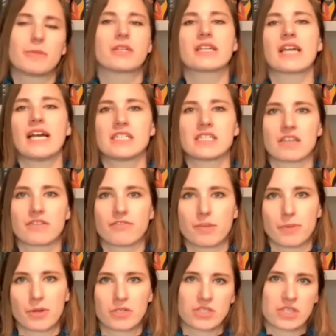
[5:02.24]
guides of the
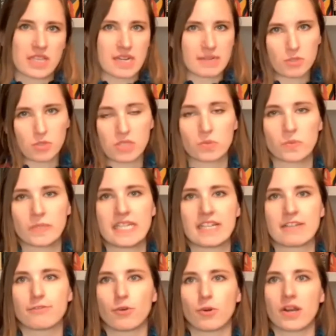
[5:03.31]
person that I'm doing the
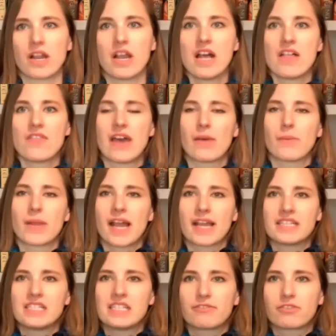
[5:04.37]
reading for. That way I
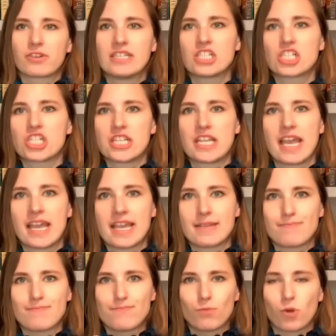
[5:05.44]
can differentiate
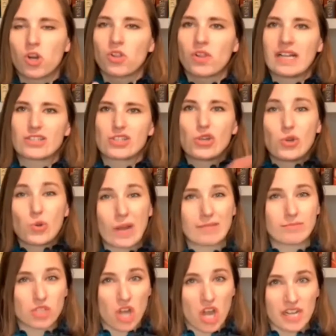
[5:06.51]
more or less who
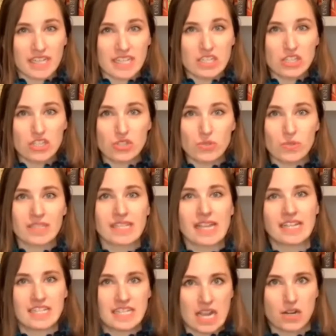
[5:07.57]
I'm talking to and
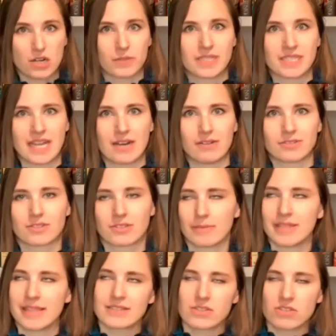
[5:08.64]
kind of narrow it down. So, I
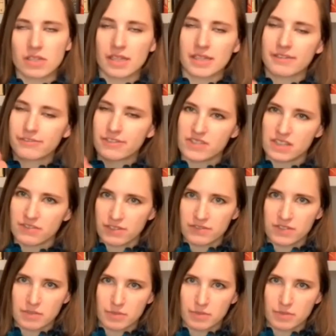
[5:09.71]
mean, that's only like a 50-50%.